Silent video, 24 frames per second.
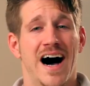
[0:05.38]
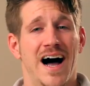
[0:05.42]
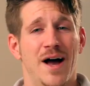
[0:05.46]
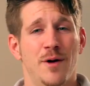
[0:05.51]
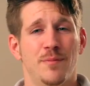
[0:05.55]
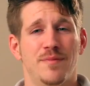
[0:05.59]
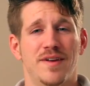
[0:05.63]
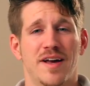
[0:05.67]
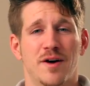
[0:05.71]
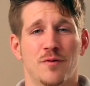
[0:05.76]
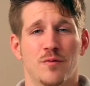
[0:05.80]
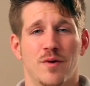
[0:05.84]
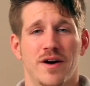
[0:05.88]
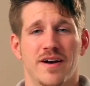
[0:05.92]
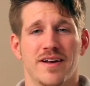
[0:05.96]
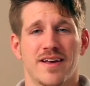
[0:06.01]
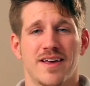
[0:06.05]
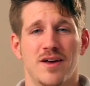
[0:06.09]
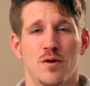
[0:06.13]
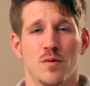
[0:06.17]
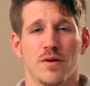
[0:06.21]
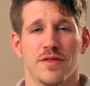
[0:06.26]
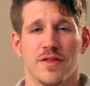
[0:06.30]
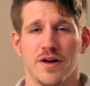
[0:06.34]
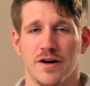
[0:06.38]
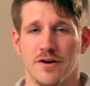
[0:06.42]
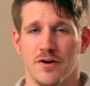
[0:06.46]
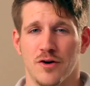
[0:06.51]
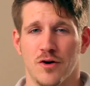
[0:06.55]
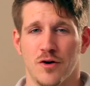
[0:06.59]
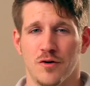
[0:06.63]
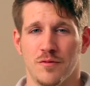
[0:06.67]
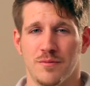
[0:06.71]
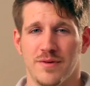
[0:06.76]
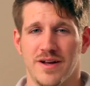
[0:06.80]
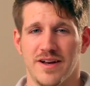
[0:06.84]
I'm Dan Reinecke with
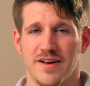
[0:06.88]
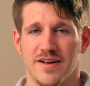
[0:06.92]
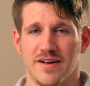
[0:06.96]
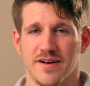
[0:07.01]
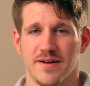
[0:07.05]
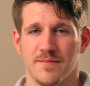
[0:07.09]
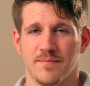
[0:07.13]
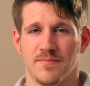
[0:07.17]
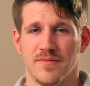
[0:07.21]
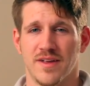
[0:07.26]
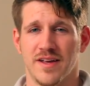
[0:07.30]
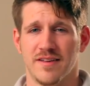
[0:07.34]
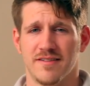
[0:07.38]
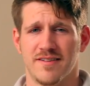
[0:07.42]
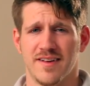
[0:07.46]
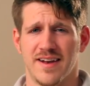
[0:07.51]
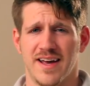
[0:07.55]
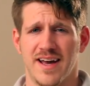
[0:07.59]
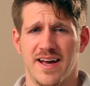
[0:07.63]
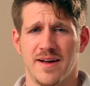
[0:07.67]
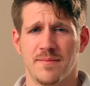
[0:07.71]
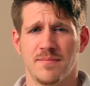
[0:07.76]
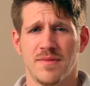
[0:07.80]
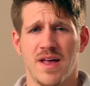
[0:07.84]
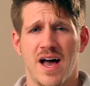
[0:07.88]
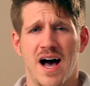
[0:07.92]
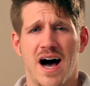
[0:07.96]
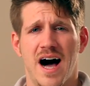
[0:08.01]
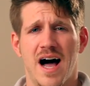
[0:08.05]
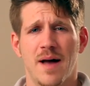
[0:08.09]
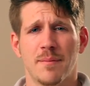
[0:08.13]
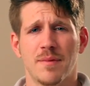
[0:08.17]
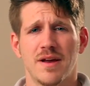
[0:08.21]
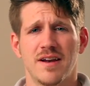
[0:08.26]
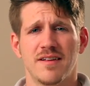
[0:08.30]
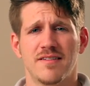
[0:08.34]
Unknown Media, and today
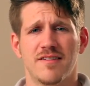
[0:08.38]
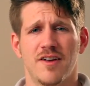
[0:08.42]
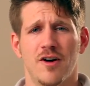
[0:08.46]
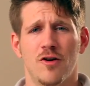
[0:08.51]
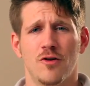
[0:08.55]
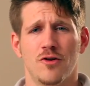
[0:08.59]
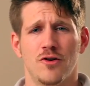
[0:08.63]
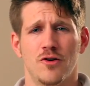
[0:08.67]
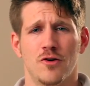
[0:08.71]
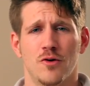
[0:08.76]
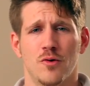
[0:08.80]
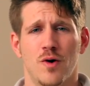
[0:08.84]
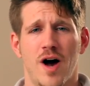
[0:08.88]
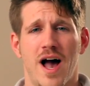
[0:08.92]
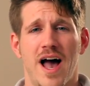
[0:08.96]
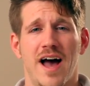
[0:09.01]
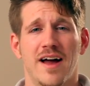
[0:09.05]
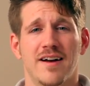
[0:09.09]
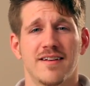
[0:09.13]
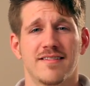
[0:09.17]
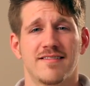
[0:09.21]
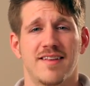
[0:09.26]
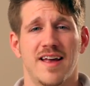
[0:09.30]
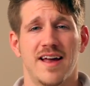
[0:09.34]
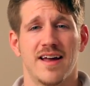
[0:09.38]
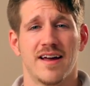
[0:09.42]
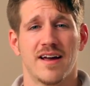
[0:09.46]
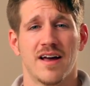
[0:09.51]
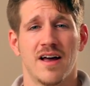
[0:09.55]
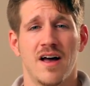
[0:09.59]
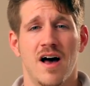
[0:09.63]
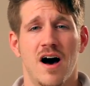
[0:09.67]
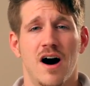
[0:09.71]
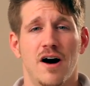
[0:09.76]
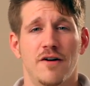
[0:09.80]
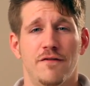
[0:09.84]
I'm going to tell you how to take
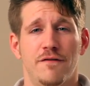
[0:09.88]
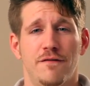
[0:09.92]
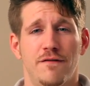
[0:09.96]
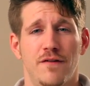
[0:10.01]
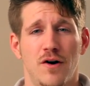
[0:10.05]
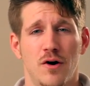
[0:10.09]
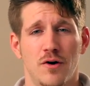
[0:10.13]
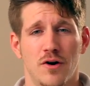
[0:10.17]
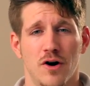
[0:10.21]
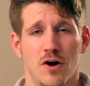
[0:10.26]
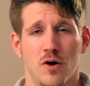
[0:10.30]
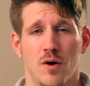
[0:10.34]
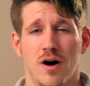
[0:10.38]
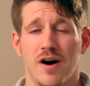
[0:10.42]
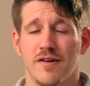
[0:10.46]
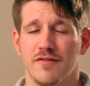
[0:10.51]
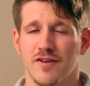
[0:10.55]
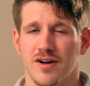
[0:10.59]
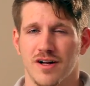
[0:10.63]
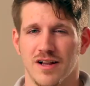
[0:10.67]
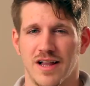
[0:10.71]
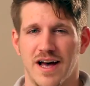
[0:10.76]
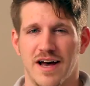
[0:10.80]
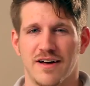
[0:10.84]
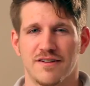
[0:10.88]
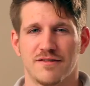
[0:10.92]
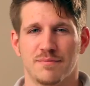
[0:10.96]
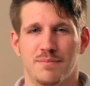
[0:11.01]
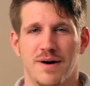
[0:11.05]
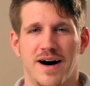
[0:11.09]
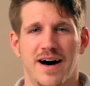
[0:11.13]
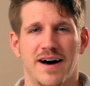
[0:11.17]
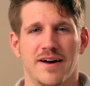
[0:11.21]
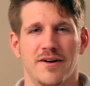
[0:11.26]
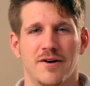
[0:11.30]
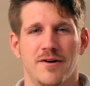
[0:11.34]
a photo of a glass
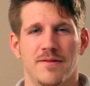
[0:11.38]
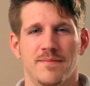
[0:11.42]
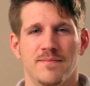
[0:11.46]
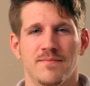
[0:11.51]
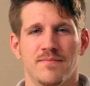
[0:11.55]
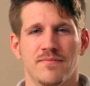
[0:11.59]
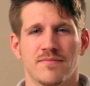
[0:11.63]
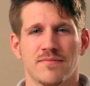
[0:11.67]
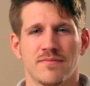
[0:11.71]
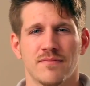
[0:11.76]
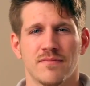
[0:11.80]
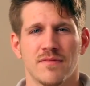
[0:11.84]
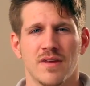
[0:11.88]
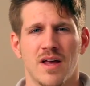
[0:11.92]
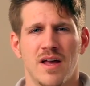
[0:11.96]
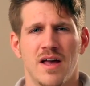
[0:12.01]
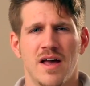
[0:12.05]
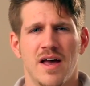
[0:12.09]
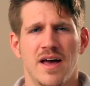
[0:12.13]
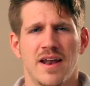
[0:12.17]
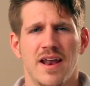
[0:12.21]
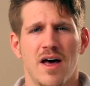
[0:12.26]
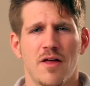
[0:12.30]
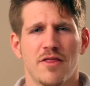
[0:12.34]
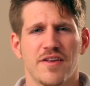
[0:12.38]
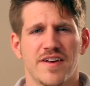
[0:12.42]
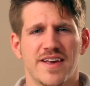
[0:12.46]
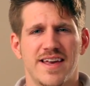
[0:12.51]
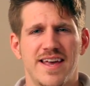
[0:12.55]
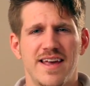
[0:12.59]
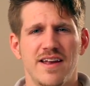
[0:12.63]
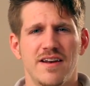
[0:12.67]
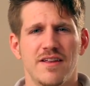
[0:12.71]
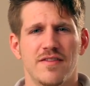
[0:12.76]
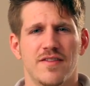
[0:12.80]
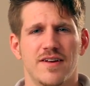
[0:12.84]
bottle. Now the
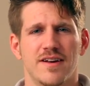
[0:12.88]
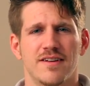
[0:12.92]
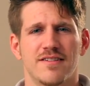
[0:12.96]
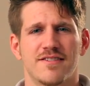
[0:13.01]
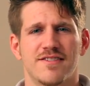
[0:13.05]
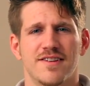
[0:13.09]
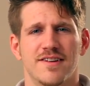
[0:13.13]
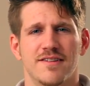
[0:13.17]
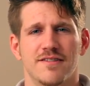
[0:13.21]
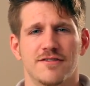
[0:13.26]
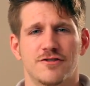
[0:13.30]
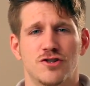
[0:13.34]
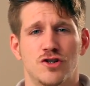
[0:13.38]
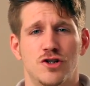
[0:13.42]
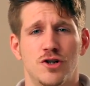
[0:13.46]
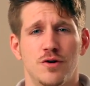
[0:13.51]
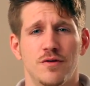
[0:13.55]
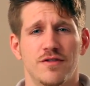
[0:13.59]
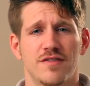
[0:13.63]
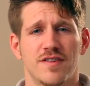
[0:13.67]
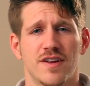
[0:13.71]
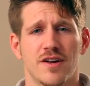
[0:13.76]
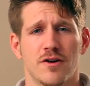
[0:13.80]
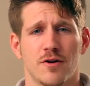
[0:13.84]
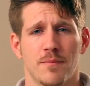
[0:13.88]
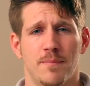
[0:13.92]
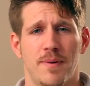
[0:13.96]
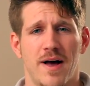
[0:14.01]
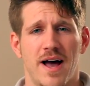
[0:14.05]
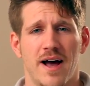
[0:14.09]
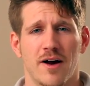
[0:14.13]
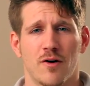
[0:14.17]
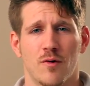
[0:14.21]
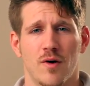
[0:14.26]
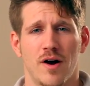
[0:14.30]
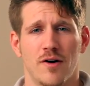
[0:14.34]
key to this is choosing your
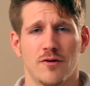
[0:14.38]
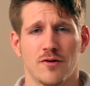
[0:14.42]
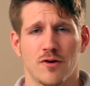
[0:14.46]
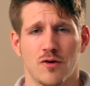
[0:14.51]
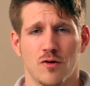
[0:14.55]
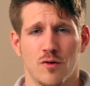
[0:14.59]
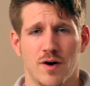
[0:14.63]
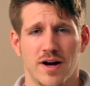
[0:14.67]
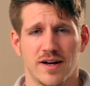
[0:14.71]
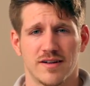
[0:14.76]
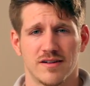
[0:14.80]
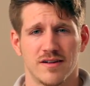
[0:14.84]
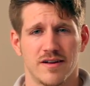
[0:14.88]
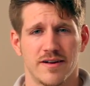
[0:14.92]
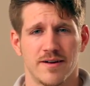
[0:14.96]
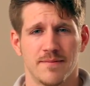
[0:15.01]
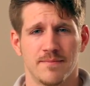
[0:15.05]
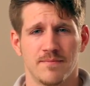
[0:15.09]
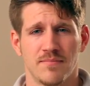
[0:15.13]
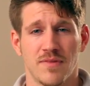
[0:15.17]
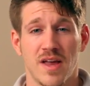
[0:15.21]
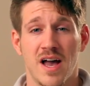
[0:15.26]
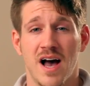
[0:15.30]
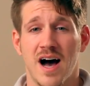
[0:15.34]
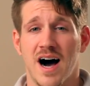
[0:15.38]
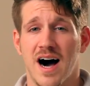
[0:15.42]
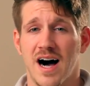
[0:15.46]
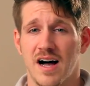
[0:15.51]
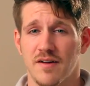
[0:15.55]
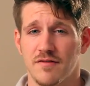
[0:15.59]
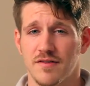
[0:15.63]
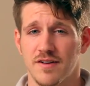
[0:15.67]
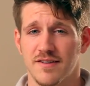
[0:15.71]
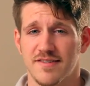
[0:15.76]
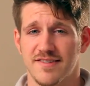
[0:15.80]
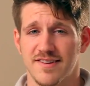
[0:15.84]
background correctly.
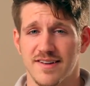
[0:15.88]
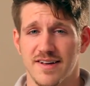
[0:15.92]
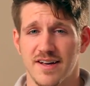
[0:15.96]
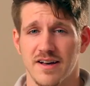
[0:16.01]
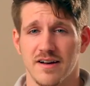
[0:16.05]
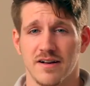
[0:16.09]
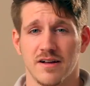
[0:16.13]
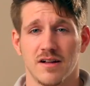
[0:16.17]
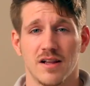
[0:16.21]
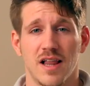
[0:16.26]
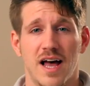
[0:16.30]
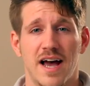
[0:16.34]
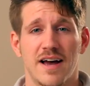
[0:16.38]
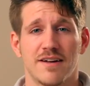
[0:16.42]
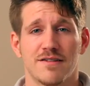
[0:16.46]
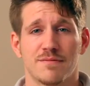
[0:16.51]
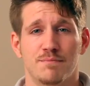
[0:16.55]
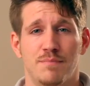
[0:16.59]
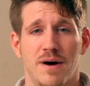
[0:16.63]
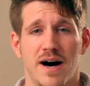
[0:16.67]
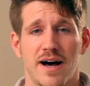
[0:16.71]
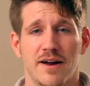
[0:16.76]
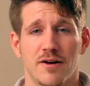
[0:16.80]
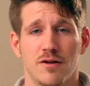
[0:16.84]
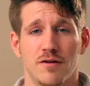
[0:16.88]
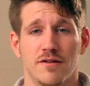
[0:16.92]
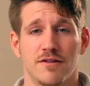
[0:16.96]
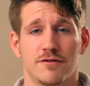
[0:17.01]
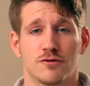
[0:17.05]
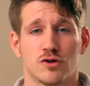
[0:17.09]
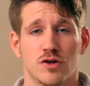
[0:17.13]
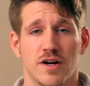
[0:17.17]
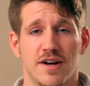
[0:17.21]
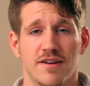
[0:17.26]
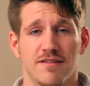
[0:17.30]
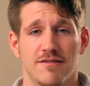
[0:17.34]
Obviously a glass bottle
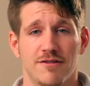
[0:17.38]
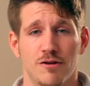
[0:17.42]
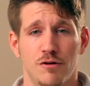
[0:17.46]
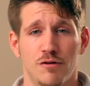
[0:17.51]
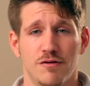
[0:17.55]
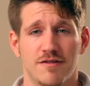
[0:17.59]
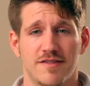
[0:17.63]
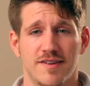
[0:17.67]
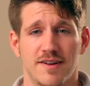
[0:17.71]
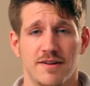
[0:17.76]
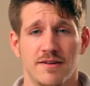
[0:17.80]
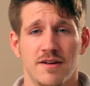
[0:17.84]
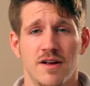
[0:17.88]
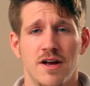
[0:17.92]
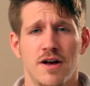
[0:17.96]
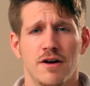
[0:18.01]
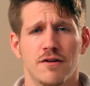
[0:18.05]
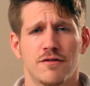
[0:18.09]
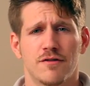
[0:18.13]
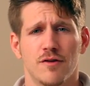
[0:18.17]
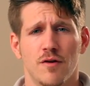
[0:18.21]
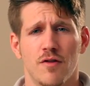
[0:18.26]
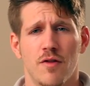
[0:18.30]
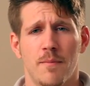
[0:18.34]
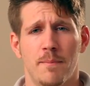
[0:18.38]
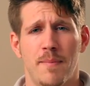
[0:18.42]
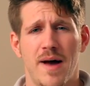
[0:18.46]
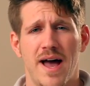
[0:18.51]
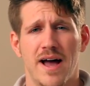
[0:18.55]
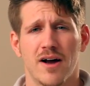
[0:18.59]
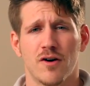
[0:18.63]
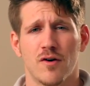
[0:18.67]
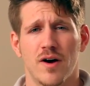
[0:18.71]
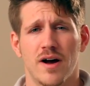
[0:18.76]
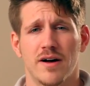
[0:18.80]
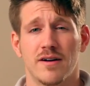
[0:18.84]
is translucent, so the
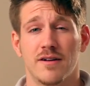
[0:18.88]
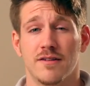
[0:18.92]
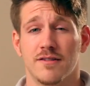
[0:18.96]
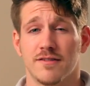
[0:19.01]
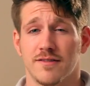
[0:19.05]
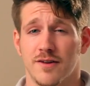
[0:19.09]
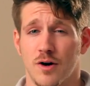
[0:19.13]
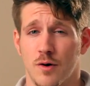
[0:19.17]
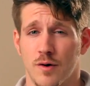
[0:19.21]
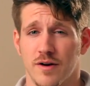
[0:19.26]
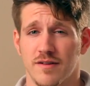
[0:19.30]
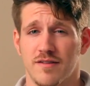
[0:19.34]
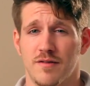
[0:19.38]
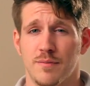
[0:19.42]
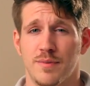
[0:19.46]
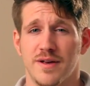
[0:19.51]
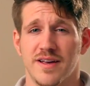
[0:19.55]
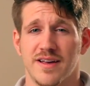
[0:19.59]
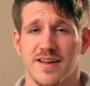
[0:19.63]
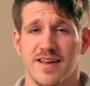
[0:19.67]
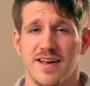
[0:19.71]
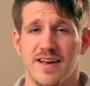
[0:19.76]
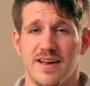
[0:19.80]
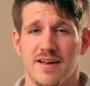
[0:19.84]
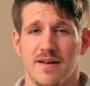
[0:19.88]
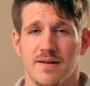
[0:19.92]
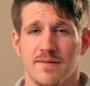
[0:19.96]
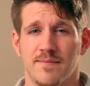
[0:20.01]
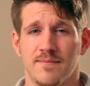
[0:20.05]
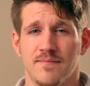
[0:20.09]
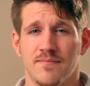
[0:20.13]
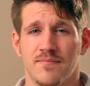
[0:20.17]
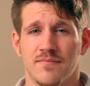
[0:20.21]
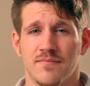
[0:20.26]
background is going to be key.